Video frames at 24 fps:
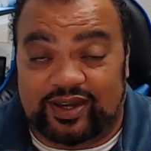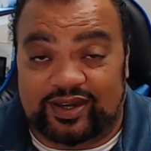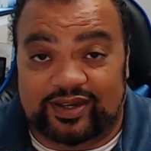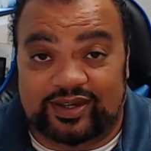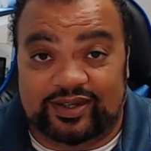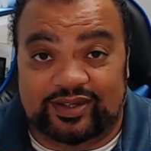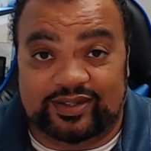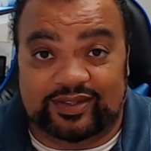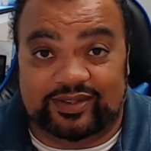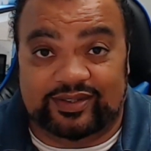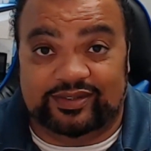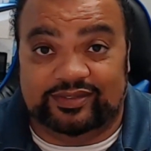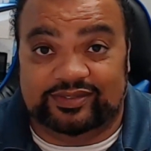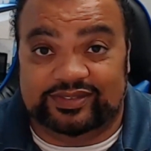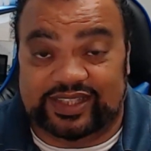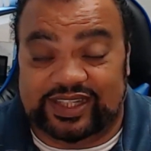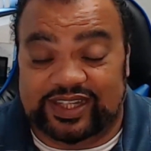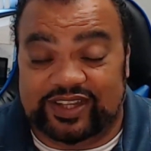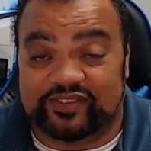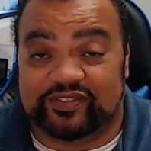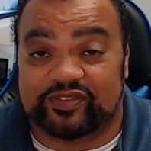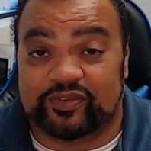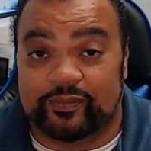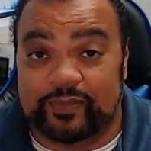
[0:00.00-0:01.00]

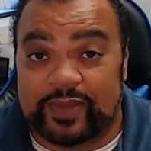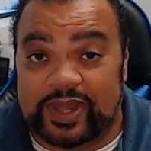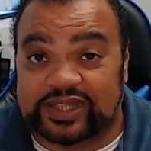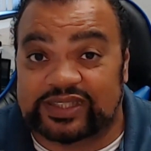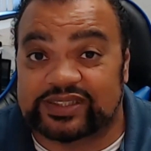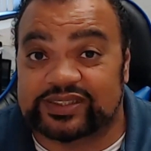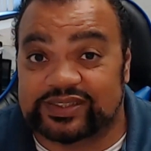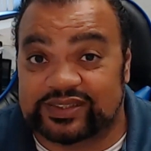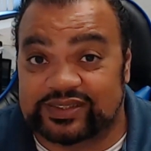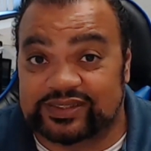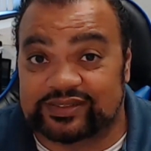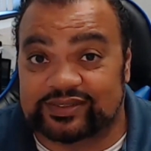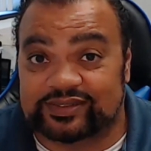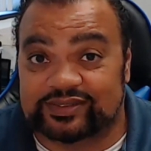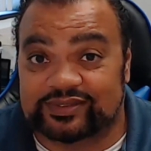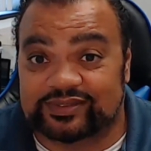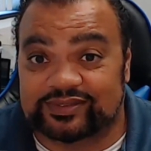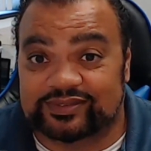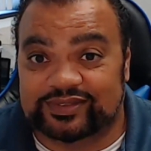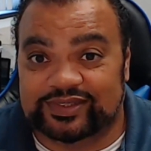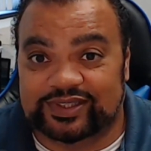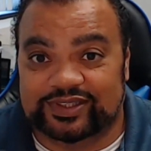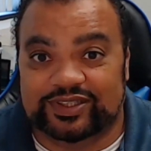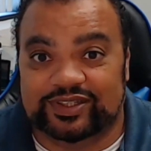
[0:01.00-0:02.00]
the information,
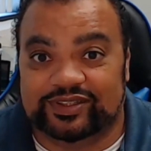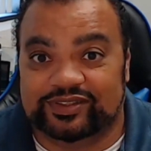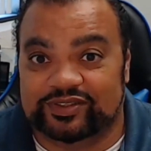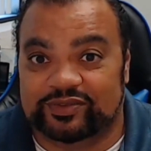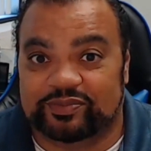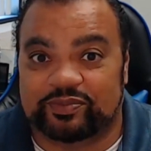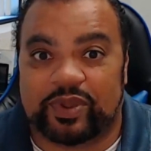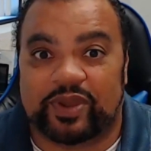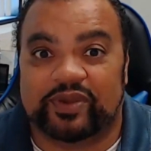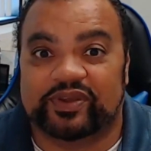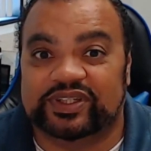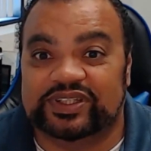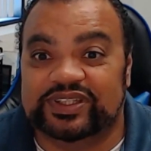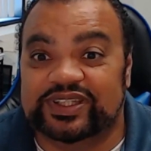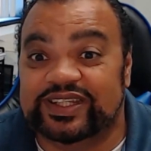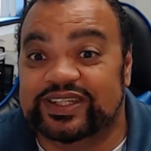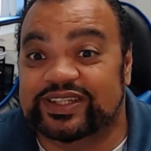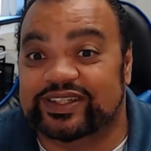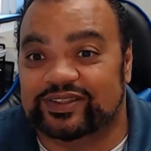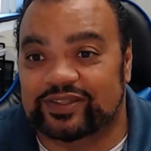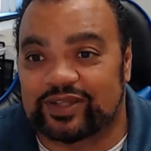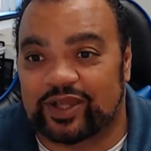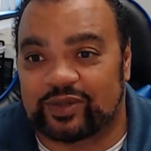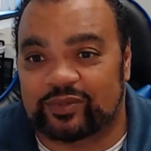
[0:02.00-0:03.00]
you know, it's probably
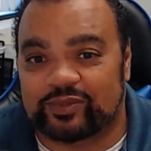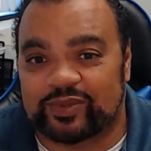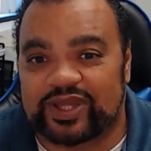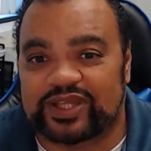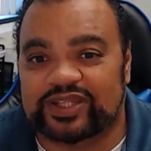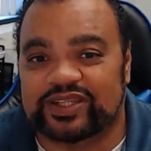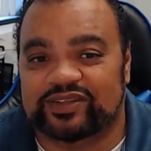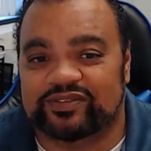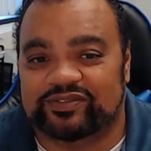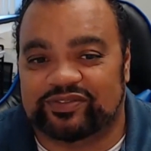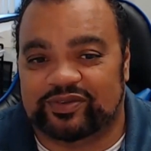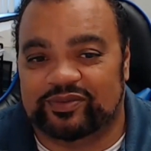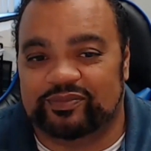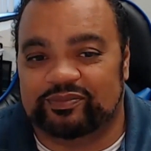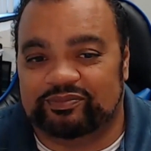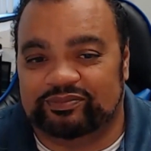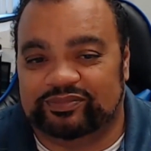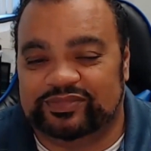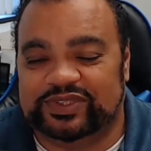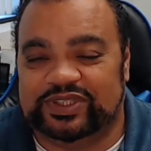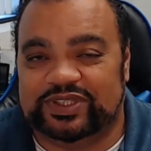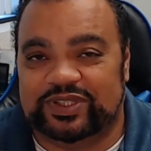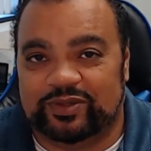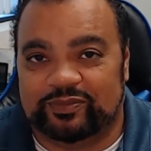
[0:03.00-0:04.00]
leaking already from,
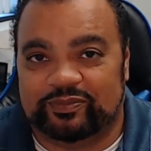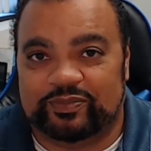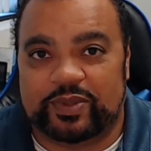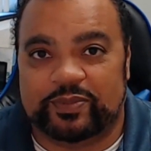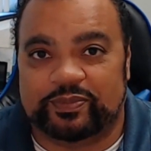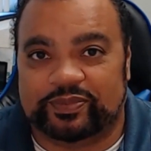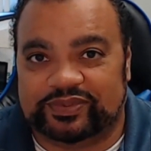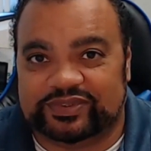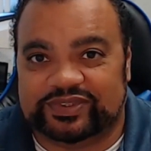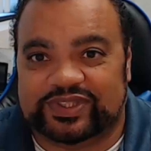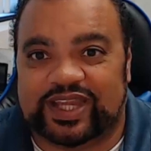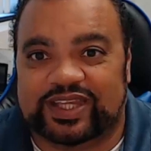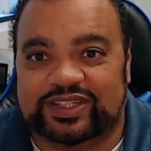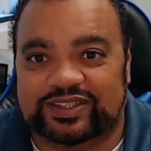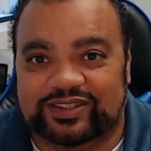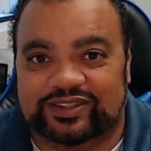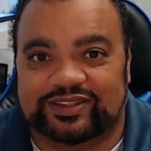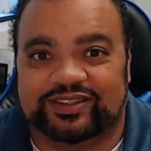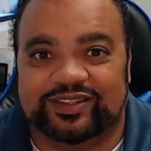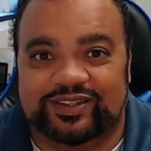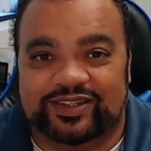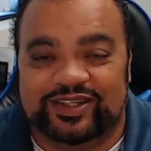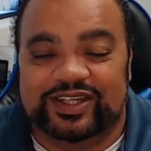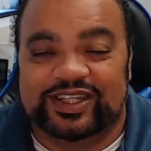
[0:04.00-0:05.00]
you know, people
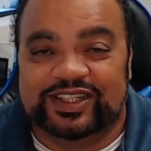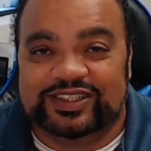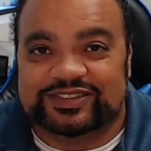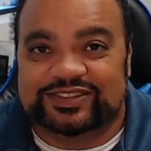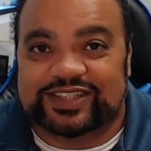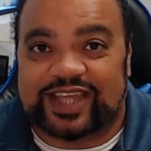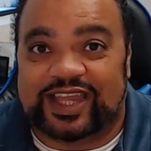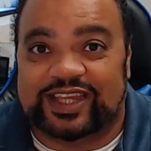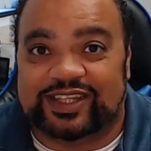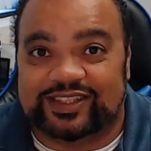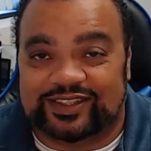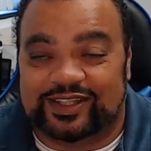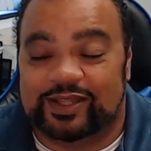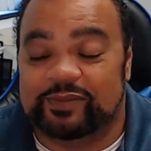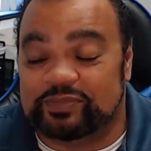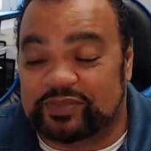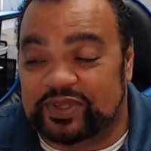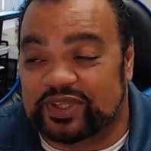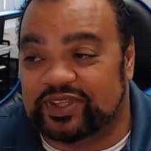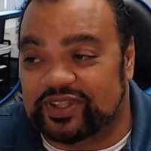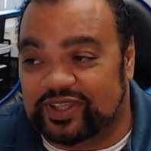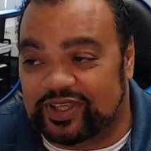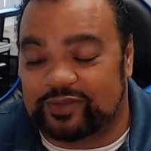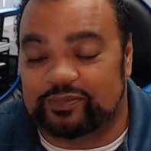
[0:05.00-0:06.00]

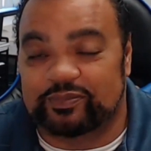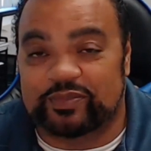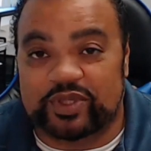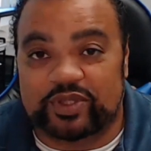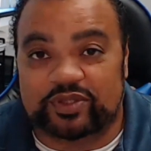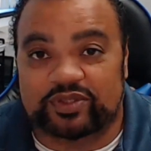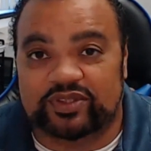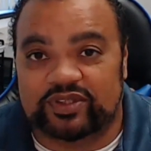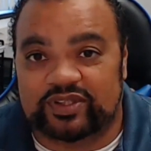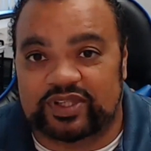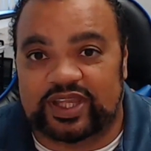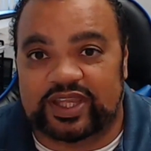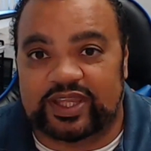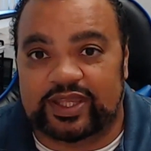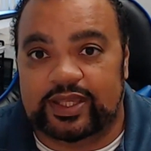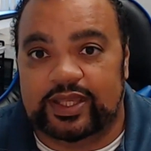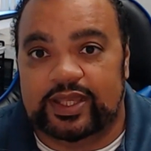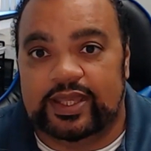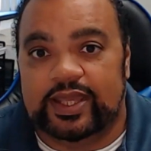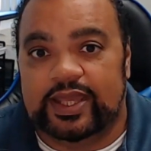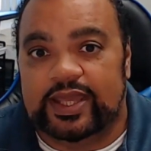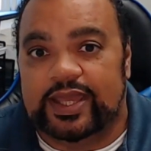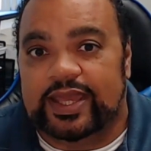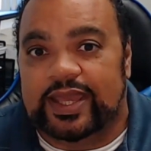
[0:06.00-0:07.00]
tight-lipped in the community,
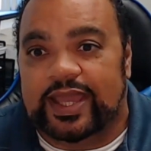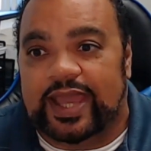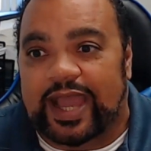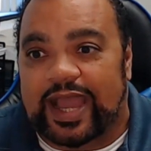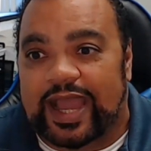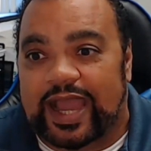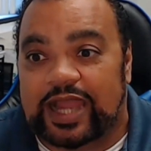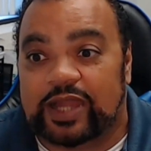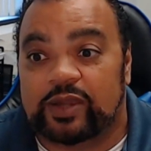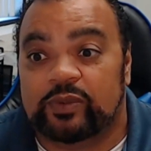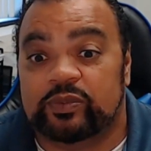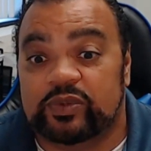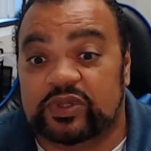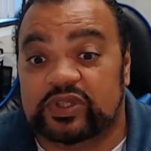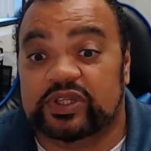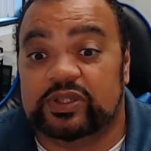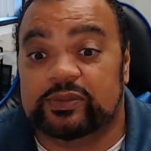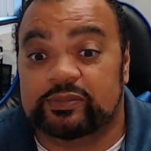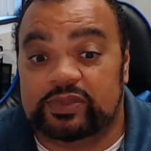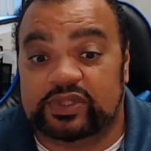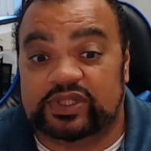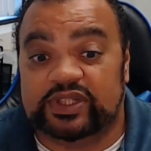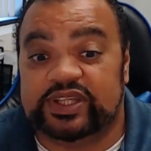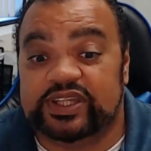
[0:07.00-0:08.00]
I
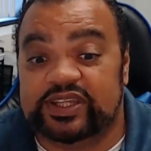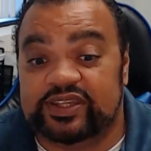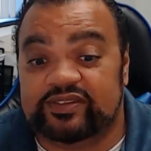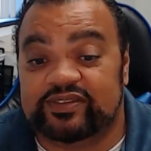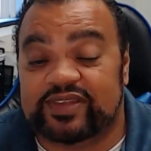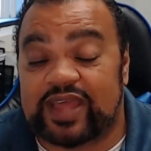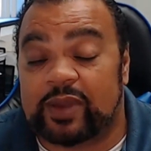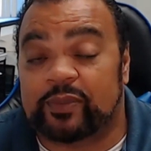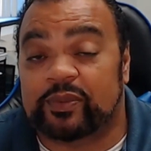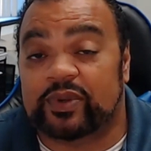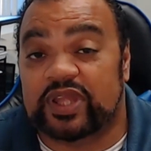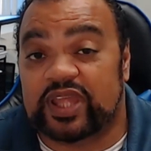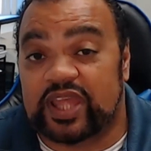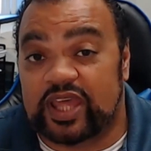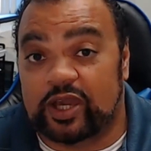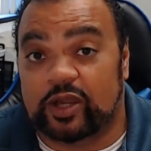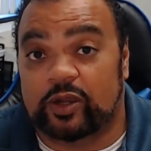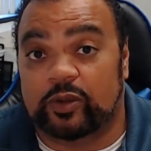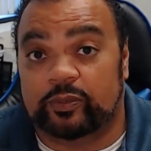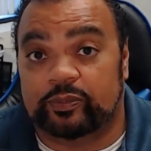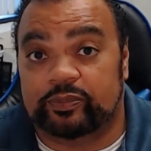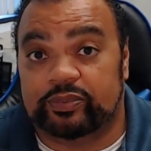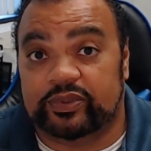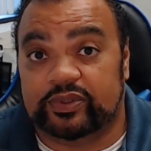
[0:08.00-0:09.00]
really believe that will
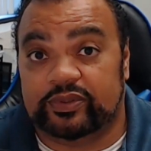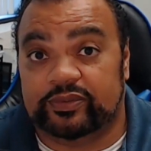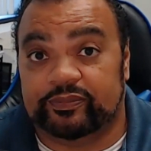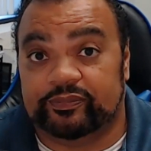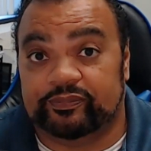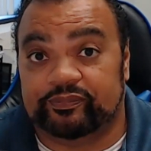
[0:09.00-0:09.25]
help